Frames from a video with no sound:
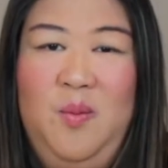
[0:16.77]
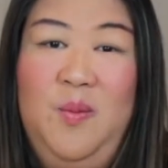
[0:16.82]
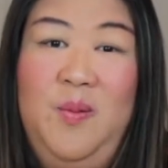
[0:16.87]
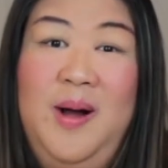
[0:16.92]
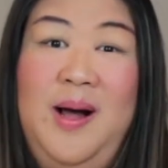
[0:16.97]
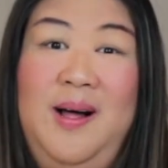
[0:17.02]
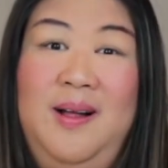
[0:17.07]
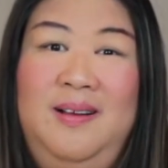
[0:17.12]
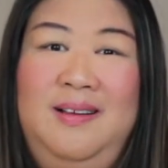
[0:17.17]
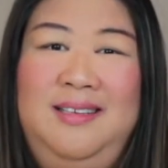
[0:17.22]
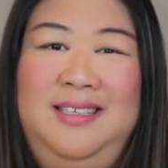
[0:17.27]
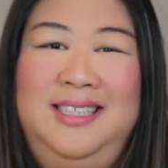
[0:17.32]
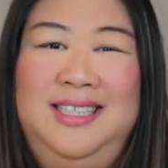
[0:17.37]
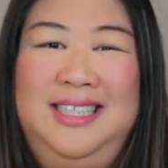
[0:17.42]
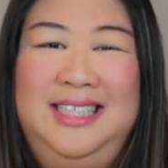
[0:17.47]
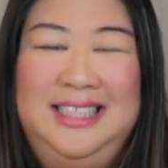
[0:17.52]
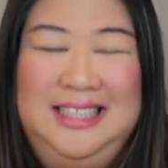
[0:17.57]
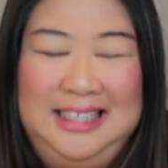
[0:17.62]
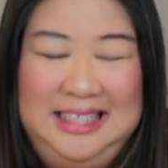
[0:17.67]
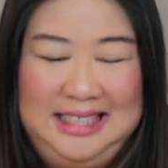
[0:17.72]
Well,
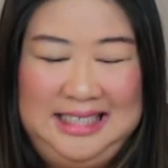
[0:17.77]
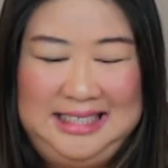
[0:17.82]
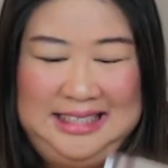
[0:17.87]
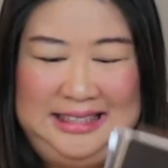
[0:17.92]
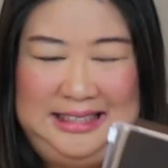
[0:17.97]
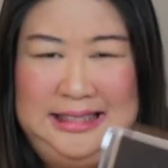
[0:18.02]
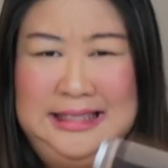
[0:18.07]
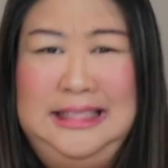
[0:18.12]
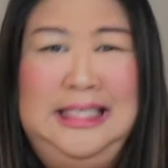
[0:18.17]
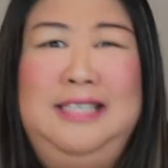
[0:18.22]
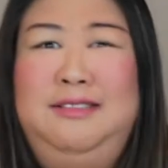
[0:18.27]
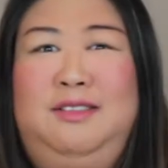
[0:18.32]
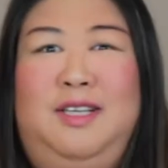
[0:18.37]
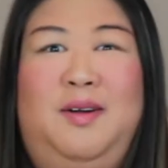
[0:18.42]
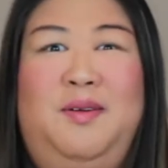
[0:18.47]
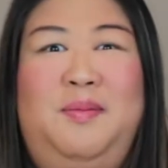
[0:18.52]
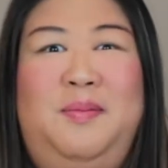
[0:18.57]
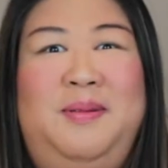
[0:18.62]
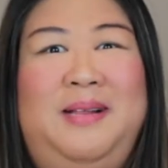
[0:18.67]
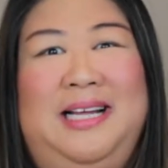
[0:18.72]
didn't have
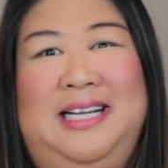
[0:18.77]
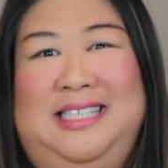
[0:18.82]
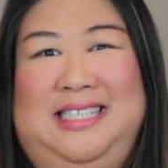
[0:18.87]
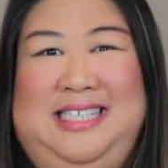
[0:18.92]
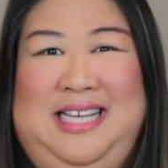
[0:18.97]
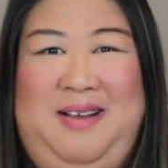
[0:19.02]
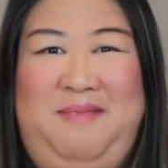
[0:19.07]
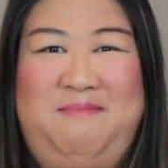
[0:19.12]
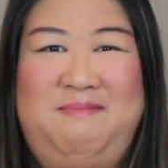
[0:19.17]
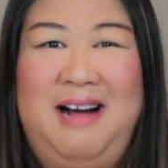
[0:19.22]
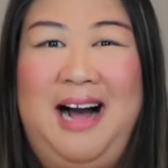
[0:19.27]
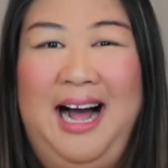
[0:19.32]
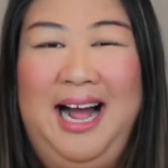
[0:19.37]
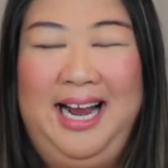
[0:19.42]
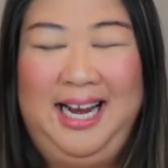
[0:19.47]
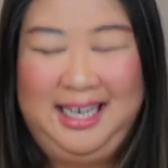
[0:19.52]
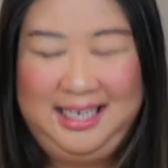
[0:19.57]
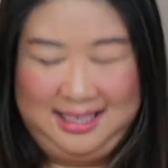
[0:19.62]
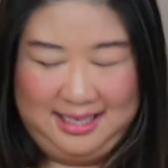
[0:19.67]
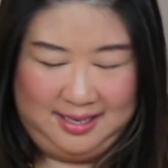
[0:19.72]
travel plans like
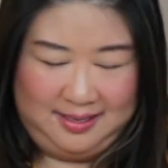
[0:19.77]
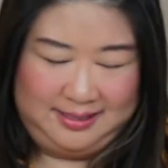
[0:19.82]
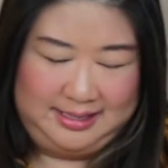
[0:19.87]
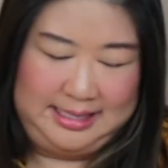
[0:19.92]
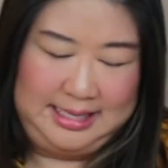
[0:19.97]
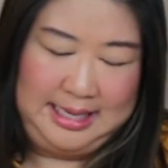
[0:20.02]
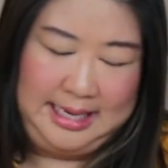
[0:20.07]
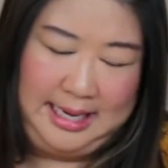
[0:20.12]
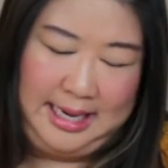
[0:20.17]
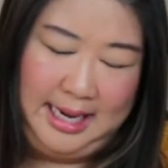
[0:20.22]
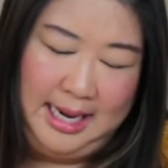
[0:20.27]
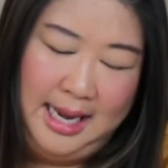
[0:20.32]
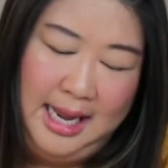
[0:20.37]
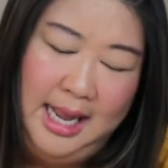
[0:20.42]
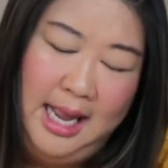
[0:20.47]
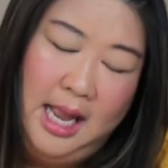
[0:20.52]
mine. No, it's kidding.